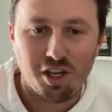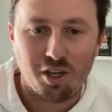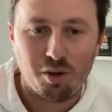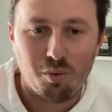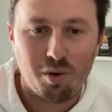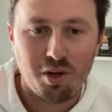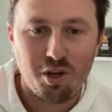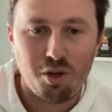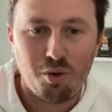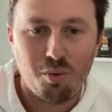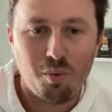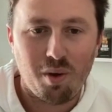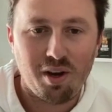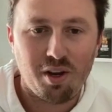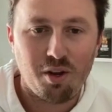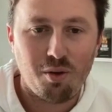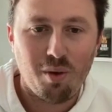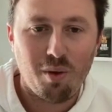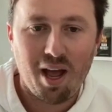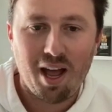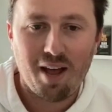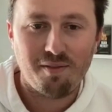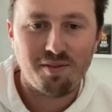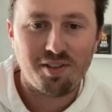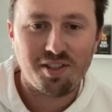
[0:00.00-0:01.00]
When you
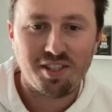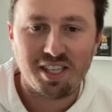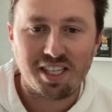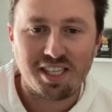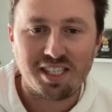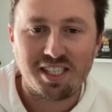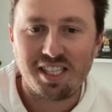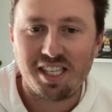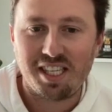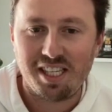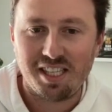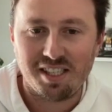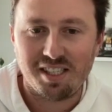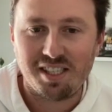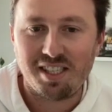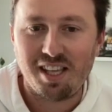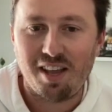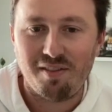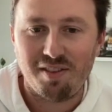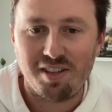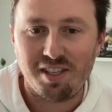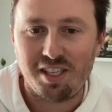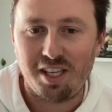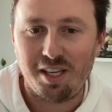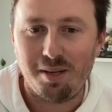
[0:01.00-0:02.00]
have 16,
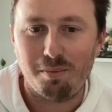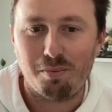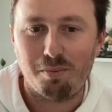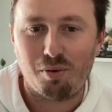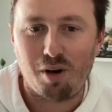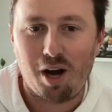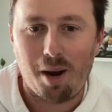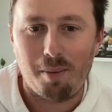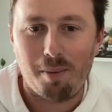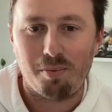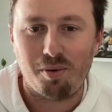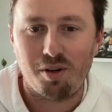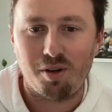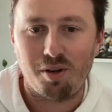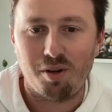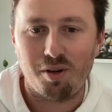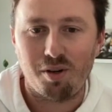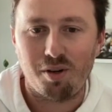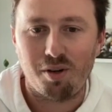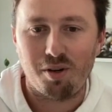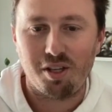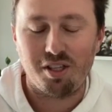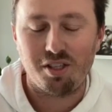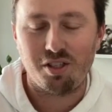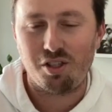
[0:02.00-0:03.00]
17
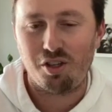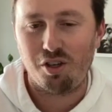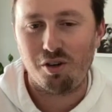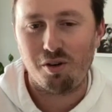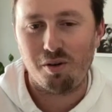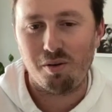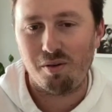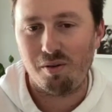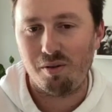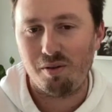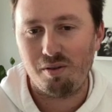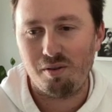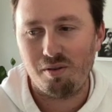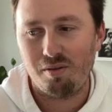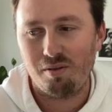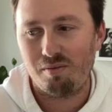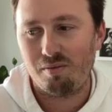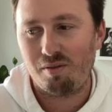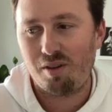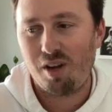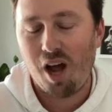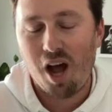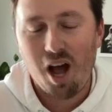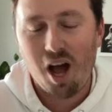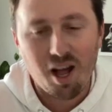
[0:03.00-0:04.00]
properties, you're
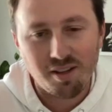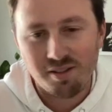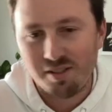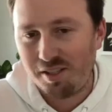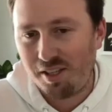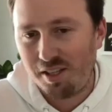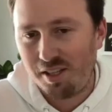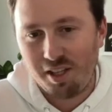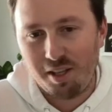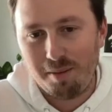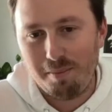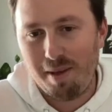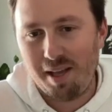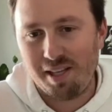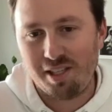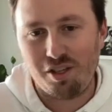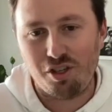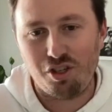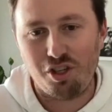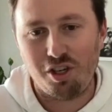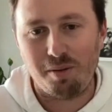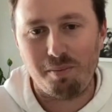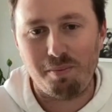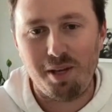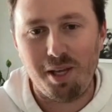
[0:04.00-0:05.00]
constantly
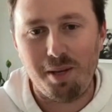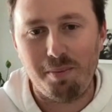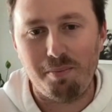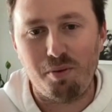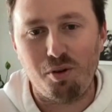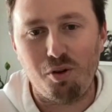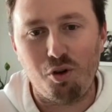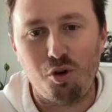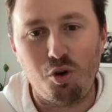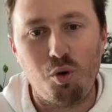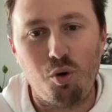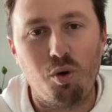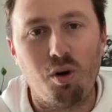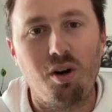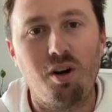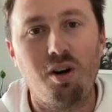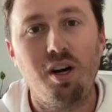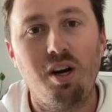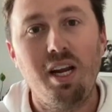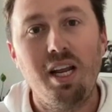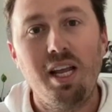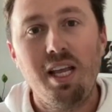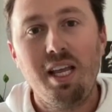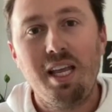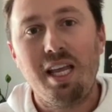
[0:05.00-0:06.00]
messaging people who are
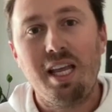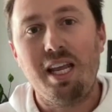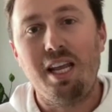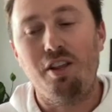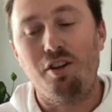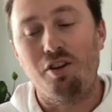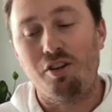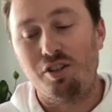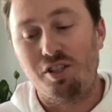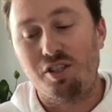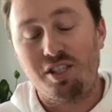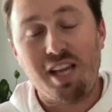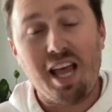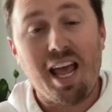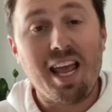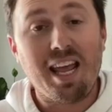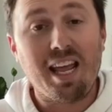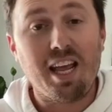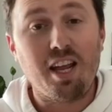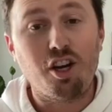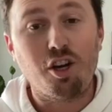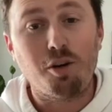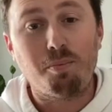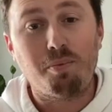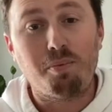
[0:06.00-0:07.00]
either staying at
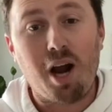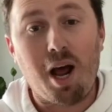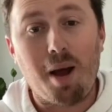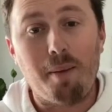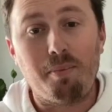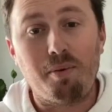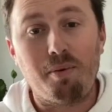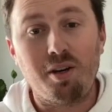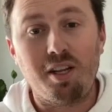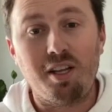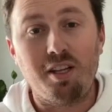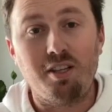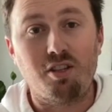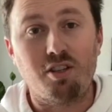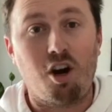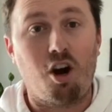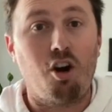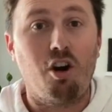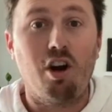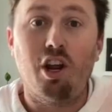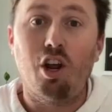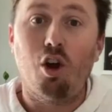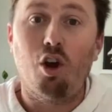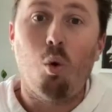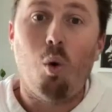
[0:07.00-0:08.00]
your properties, are
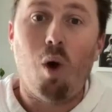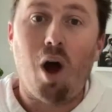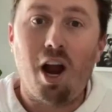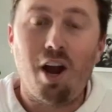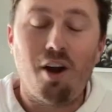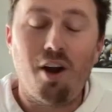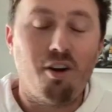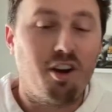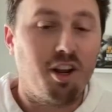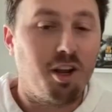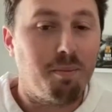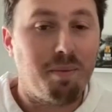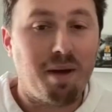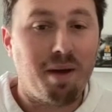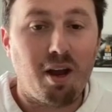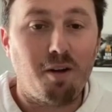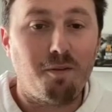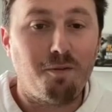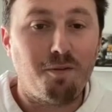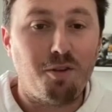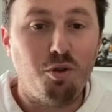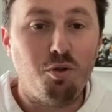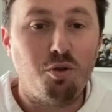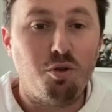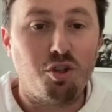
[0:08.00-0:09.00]
inquiring about a
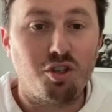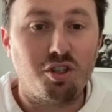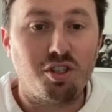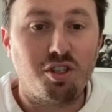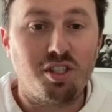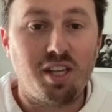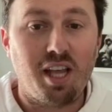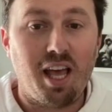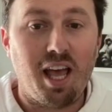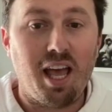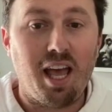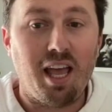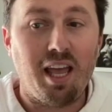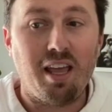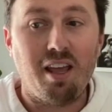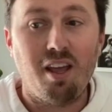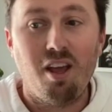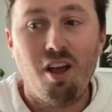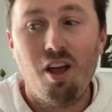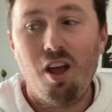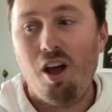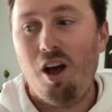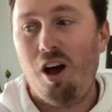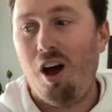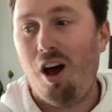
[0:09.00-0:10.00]
future stay,
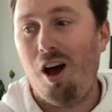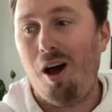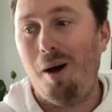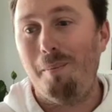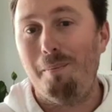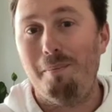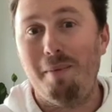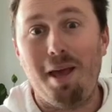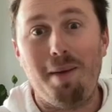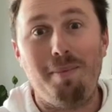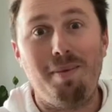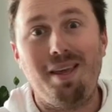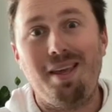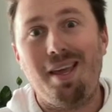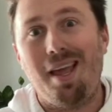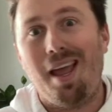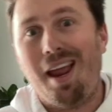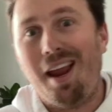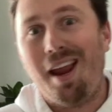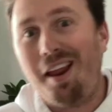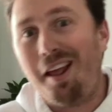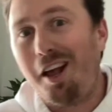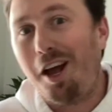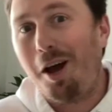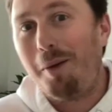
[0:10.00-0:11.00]
maybe
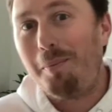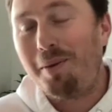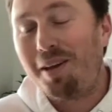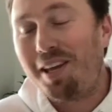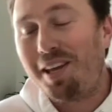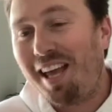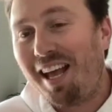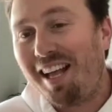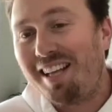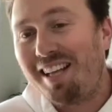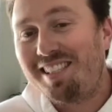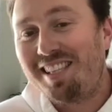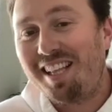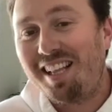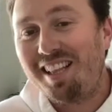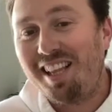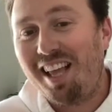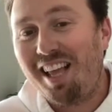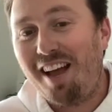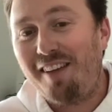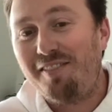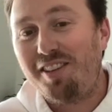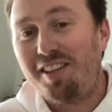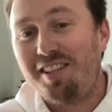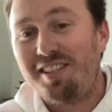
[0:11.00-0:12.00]
hitting up a guest that
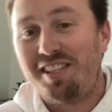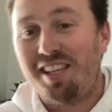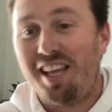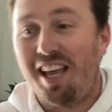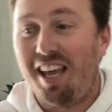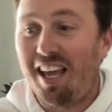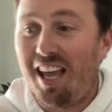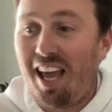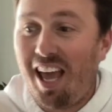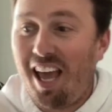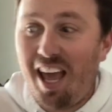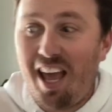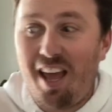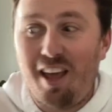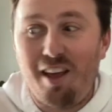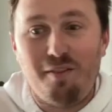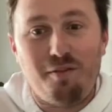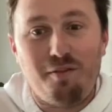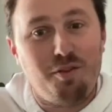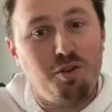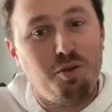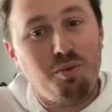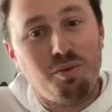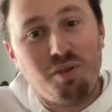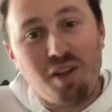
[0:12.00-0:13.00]
left and saying, hey, if
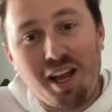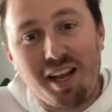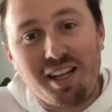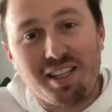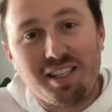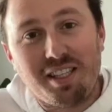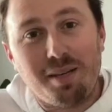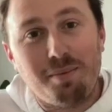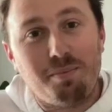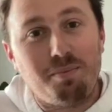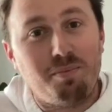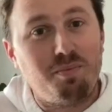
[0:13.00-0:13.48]
you liked it,